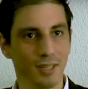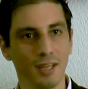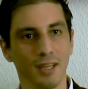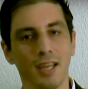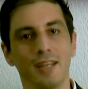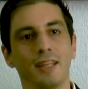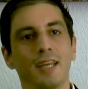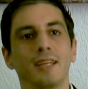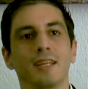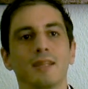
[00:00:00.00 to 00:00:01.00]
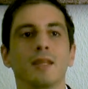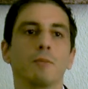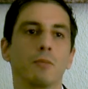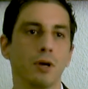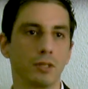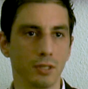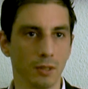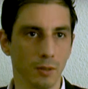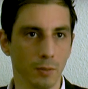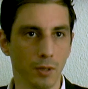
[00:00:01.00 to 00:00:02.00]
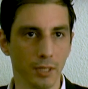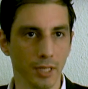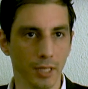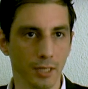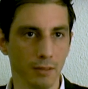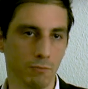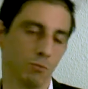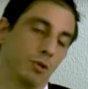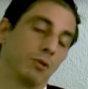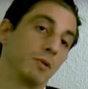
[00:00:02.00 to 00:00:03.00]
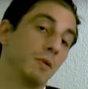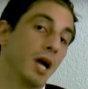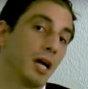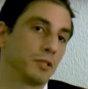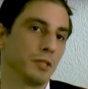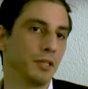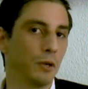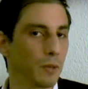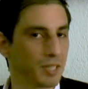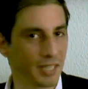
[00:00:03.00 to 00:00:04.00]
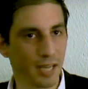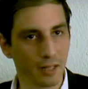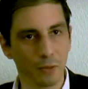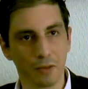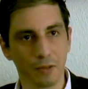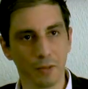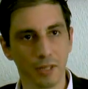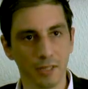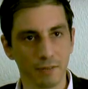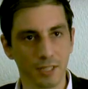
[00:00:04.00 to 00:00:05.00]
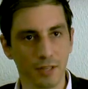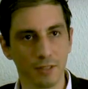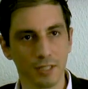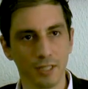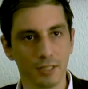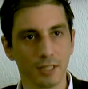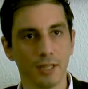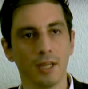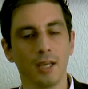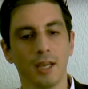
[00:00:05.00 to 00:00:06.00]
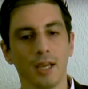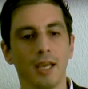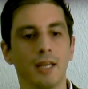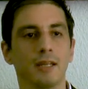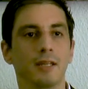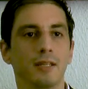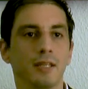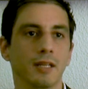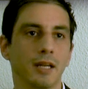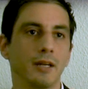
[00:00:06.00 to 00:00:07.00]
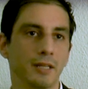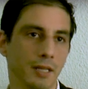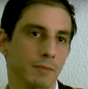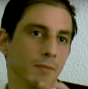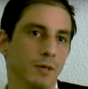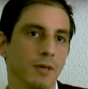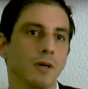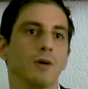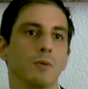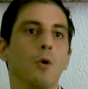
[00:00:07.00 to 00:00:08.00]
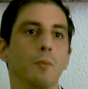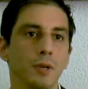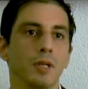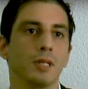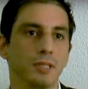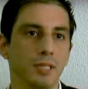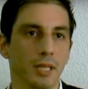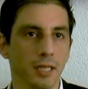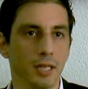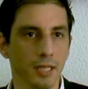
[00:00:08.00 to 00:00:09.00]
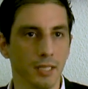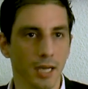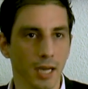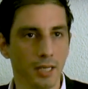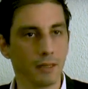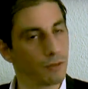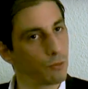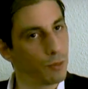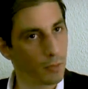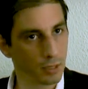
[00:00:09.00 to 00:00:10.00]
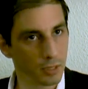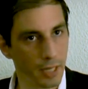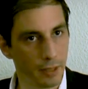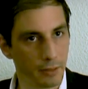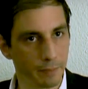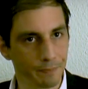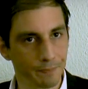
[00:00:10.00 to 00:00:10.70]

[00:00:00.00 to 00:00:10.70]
They, and then they brought the body in. We don't actually know exactly where the body of Chavez is. And uh, declared him uh, openly, said that he died uh, three months later.